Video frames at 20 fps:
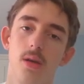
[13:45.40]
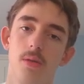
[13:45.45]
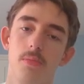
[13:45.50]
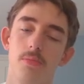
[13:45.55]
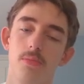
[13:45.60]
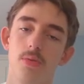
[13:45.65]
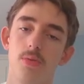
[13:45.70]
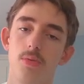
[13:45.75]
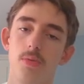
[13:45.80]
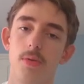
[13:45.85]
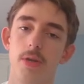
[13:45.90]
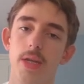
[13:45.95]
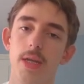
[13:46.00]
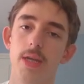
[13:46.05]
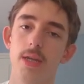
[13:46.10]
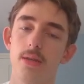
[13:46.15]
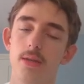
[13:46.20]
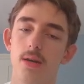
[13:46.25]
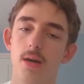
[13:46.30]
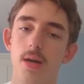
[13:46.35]

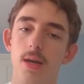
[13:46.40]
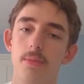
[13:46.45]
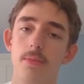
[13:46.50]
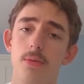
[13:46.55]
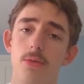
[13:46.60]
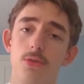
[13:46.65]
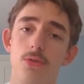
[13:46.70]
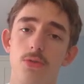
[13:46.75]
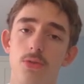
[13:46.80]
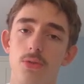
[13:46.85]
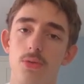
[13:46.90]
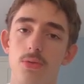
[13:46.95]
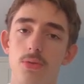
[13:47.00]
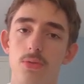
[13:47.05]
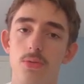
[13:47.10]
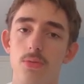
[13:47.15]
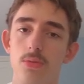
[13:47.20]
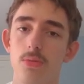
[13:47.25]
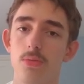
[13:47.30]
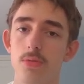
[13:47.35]
Probably time
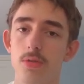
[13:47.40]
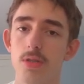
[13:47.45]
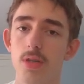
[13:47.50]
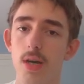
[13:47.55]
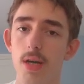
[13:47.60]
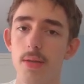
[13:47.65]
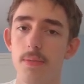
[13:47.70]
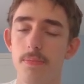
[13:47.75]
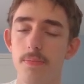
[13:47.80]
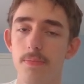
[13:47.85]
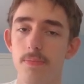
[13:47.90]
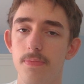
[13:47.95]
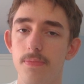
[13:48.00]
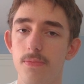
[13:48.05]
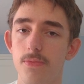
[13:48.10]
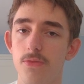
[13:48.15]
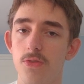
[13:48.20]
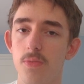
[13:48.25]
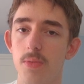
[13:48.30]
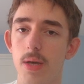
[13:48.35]
to resign
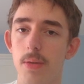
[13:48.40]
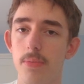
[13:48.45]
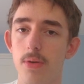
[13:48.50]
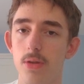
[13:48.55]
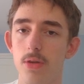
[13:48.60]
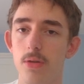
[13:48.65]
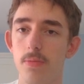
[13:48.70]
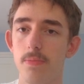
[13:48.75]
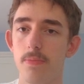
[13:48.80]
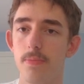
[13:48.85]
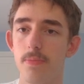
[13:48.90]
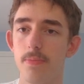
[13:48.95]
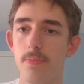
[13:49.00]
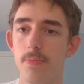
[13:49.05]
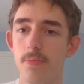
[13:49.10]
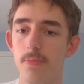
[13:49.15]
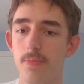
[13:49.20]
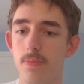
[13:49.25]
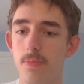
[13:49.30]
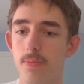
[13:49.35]
for my opponent.
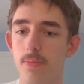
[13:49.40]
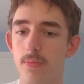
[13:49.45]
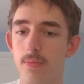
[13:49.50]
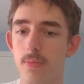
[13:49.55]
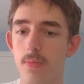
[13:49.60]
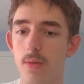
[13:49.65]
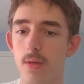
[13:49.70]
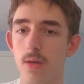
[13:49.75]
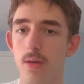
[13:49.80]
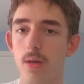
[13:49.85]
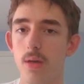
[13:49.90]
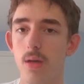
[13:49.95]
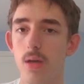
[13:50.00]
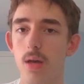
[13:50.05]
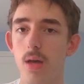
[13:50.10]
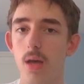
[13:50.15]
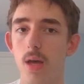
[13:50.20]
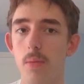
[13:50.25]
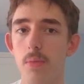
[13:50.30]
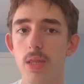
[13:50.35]

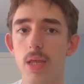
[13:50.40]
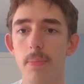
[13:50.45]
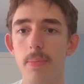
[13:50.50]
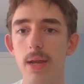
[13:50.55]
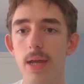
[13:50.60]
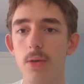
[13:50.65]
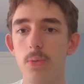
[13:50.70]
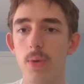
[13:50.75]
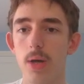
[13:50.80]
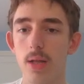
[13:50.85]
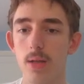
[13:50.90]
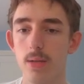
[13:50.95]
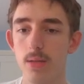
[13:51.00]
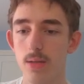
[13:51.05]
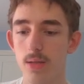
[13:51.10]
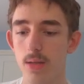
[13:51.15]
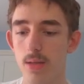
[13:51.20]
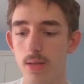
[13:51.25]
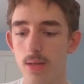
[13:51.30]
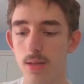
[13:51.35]
But they played well.
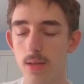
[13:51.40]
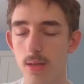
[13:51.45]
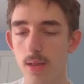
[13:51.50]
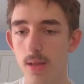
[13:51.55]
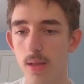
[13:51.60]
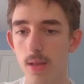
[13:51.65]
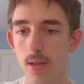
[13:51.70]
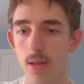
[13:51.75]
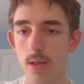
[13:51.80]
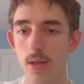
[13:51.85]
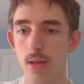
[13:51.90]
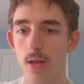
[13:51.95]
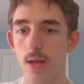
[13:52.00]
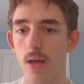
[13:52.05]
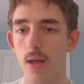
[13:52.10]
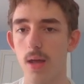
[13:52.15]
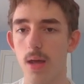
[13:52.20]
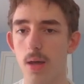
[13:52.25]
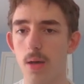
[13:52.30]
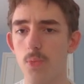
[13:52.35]

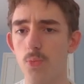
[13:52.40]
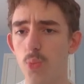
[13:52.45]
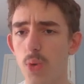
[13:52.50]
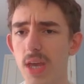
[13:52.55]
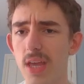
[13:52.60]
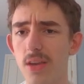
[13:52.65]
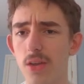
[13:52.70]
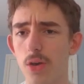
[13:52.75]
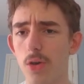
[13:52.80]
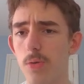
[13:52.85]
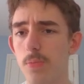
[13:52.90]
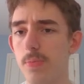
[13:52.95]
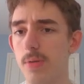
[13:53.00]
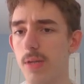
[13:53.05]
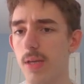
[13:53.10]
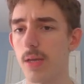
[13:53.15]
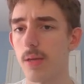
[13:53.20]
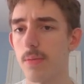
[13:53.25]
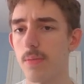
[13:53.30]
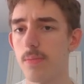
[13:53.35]
Weird
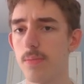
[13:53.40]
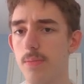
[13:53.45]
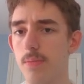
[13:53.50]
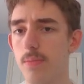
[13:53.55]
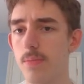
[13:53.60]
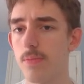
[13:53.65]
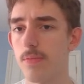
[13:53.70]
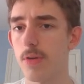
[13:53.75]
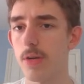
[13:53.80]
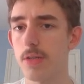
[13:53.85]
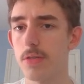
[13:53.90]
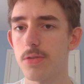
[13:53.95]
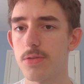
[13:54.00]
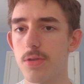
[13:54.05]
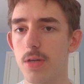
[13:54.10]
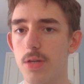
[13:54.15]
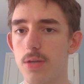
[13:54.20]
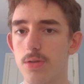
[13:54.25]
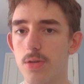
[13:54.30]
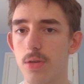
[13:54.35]
opening. Very
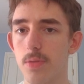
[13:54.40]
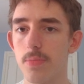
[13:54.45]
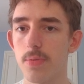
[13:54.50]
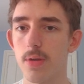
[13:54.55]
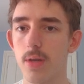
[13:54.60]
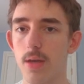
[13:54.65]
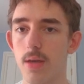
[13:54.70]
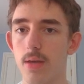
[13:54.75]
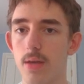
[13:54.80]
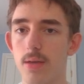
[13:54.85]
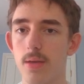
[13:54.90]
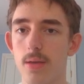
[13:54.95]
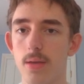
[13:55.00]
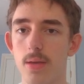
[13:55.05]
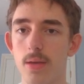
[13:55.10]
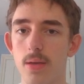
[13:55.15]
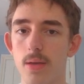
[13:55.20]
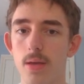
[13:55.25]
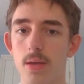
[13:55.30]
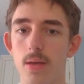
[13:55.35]
strange opening.
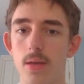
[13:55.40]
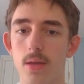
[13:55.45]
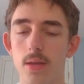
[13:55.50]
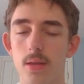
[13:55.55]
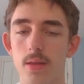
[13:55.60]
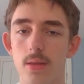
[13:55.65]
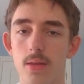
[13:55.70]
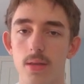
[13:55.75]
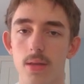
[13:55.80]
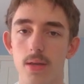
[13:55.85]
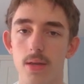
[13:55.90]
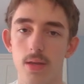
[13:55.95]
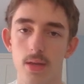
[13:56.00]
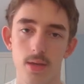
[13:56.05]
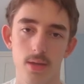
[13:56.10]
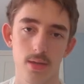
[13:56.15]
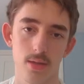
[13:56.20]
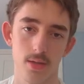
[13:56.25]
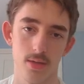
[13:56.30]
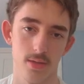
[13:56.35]

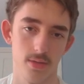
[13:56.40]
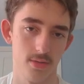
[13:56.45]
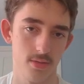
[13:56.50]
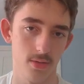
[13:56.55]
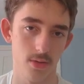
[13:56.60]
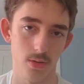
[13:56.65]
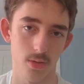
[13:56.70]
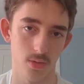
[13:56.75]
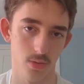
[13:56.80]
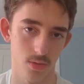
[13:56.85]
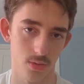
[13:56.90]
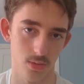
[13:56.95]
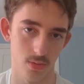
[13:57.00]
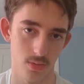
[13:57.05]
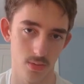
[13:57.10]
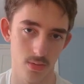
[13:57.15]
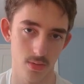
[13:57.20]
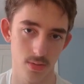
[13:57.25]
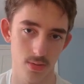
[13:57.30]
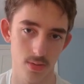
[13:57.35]
Like this
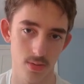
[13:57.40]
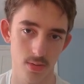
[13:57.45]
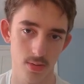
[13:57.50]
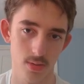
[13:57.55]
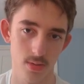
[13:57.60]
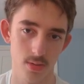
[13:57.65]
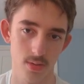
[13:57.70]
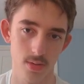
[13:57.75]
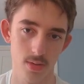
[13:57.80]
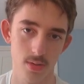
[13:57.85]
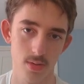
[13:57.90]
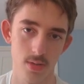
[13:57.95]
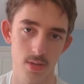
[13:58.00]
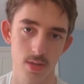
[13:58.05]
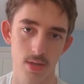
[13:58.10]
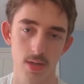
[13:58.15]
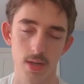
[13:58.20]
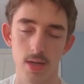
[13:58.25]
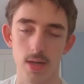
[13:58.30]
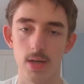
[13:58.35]
whole
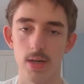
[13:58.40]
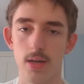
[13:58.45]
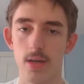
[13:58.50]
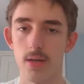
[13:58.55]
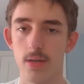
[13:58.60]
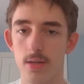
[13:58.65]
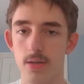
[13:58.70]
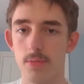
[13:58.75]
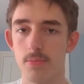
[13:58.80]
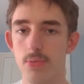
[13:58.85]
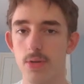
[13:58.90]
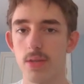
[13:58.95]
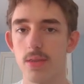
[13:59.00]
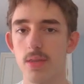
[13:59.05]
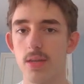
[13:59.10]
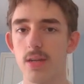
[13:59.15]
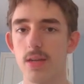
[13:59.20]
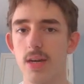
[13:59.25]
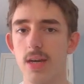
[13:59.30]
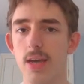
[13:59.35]
bring
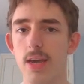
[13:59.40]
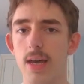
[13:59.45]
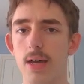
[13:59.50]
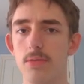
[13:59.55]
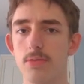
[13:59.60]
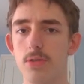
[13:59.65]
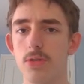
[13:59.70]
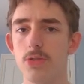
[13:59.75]
the knight out to